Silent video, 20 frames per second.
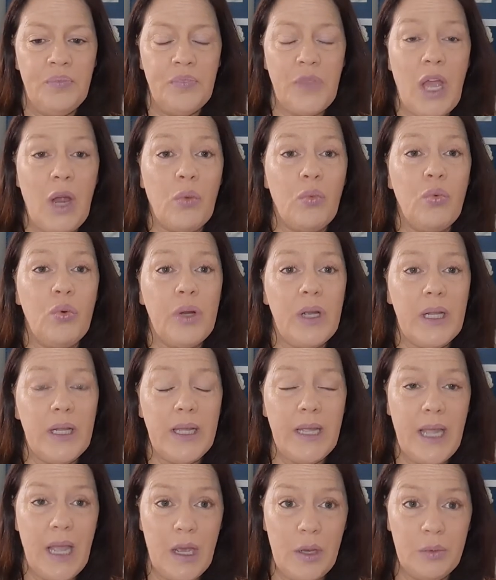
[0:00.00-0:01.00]
that
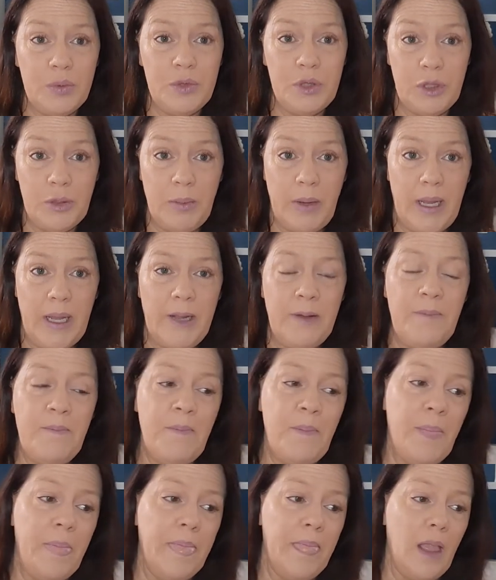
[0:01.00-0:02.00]
really helped me
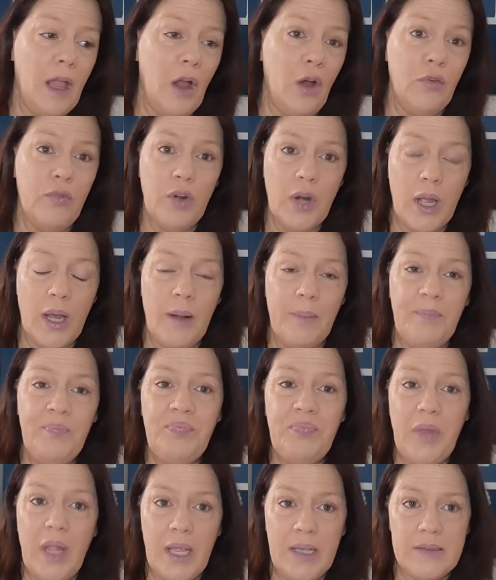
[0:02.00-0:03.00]

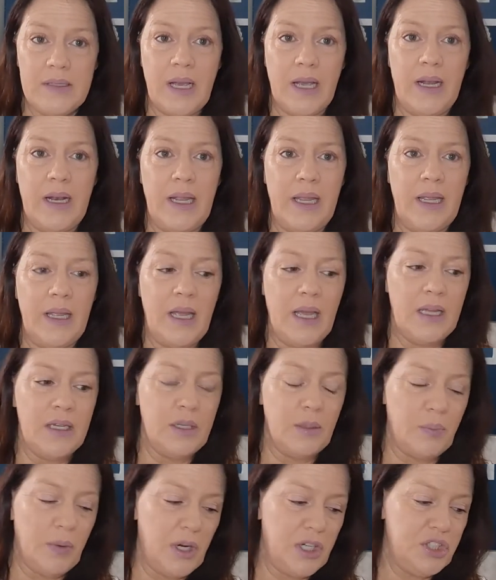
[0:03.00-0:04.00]
overcome anxiety and
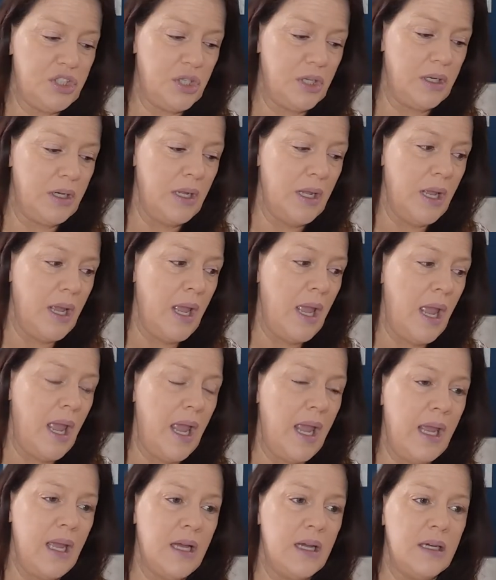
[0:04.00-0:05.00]
depression.
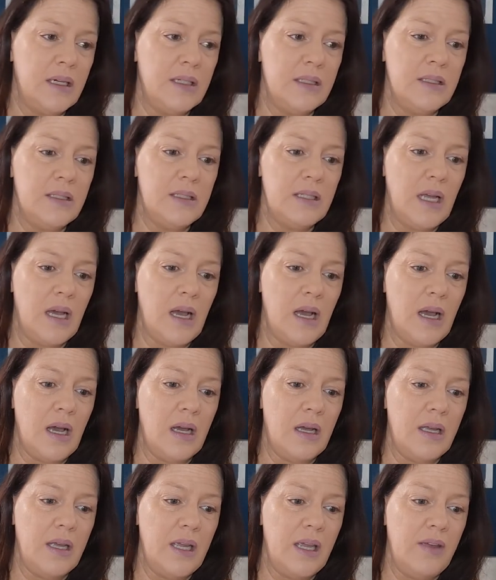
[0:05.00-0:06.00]
And
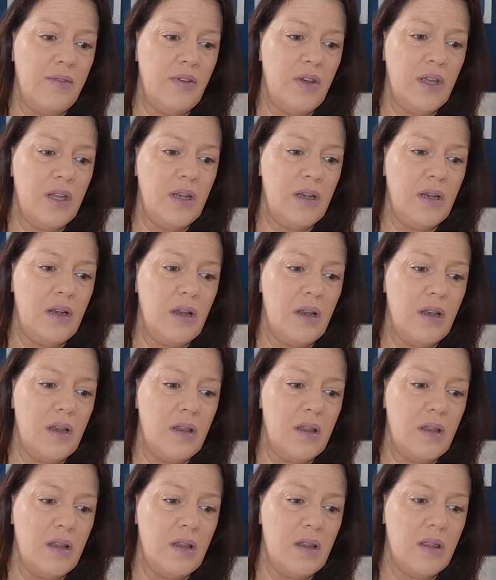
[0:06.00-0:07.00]
uh, even
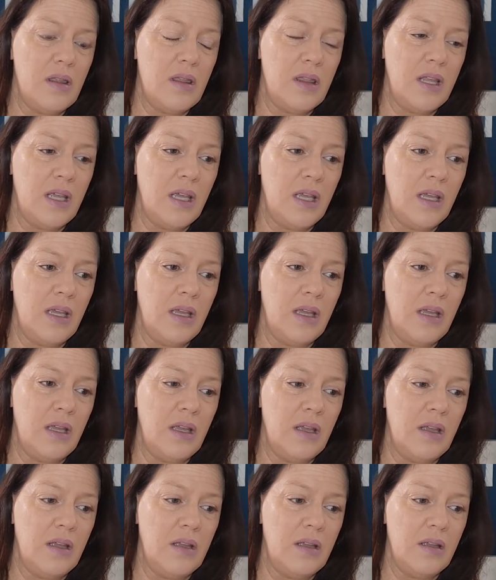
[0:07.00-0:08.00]

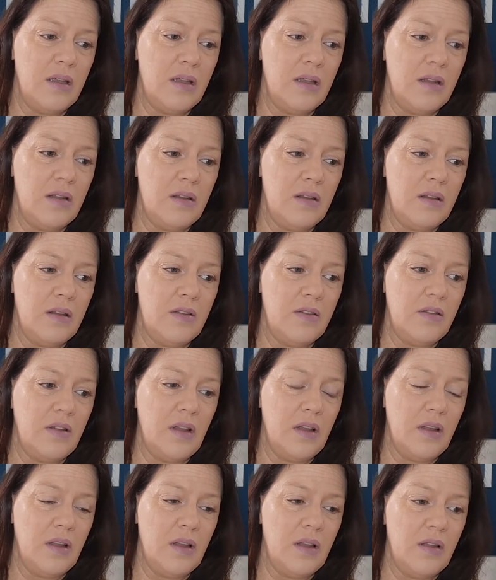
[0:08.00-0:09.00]
the
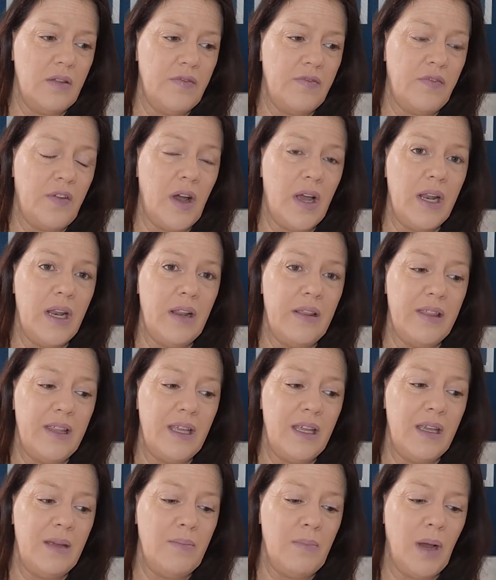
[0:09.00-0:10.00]
fi
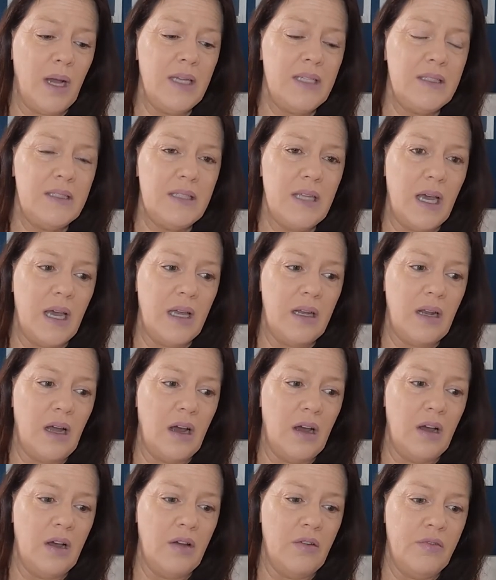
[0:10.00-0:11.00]
the mindset
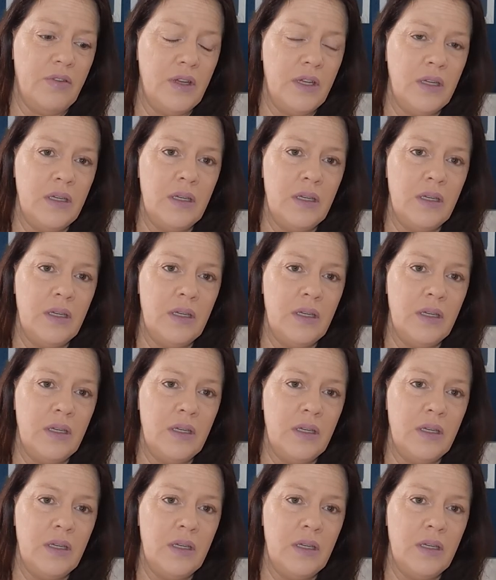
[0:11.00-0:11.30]
of